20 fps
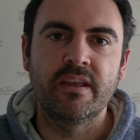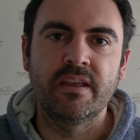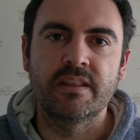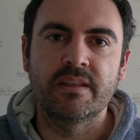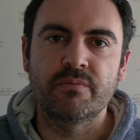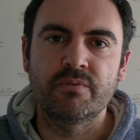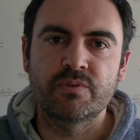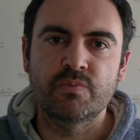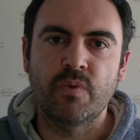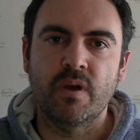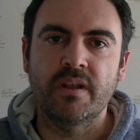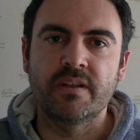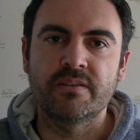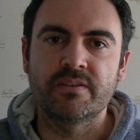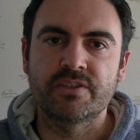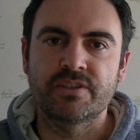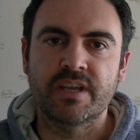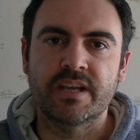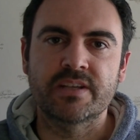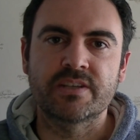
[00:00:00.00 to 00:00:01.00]
There was one
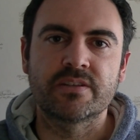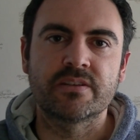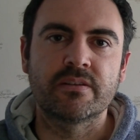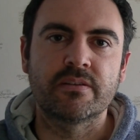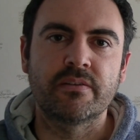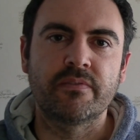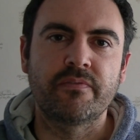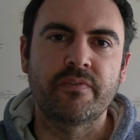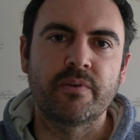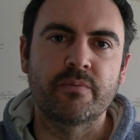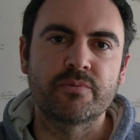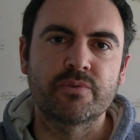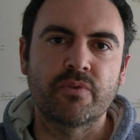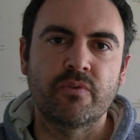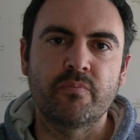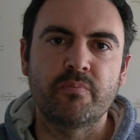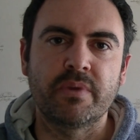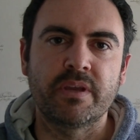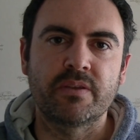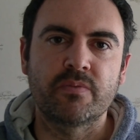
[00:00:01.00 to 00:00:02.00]
section of the film,
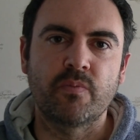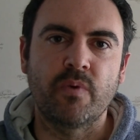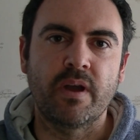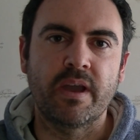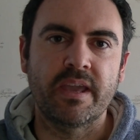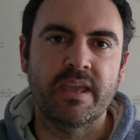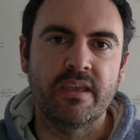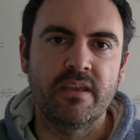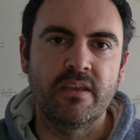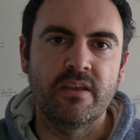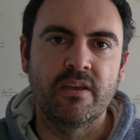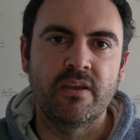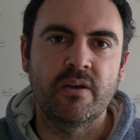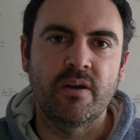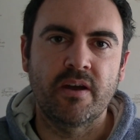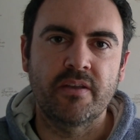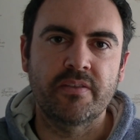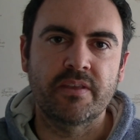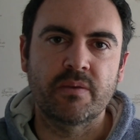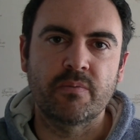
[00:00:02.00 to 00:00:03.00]
sort of midway,
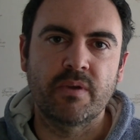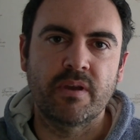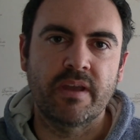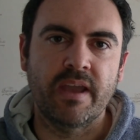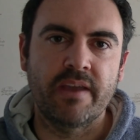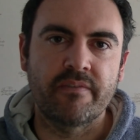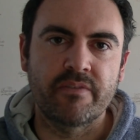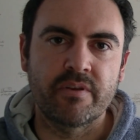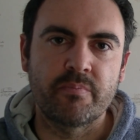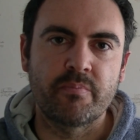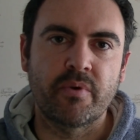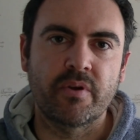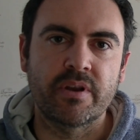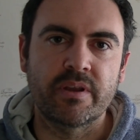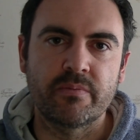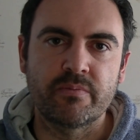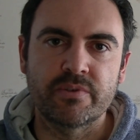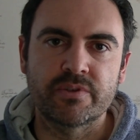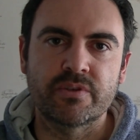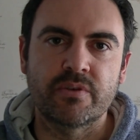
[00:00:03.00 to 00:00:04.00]
I think, where
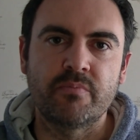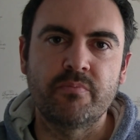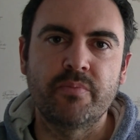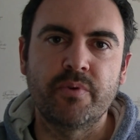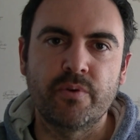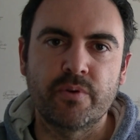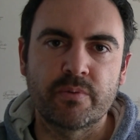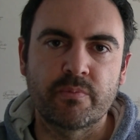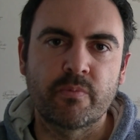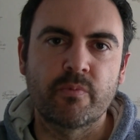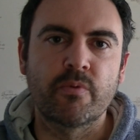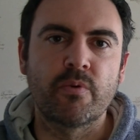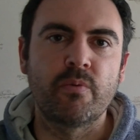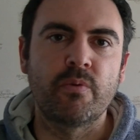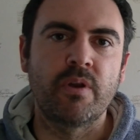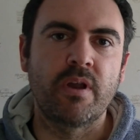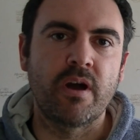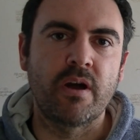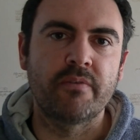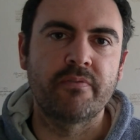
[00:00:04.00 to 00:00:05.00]
everybody was on board and we're
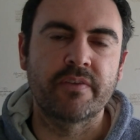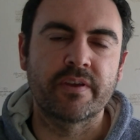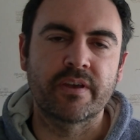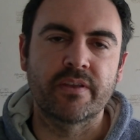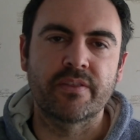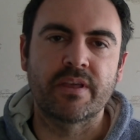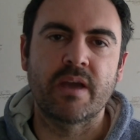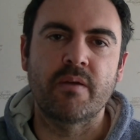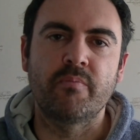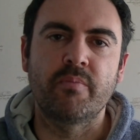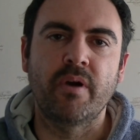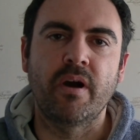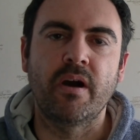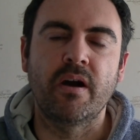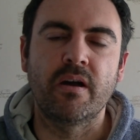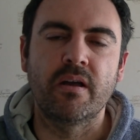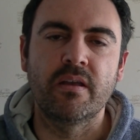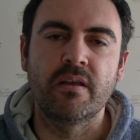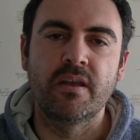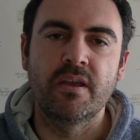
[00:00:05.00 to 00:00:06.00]
all laughing at that
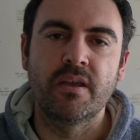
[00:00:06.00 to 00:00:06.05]
part.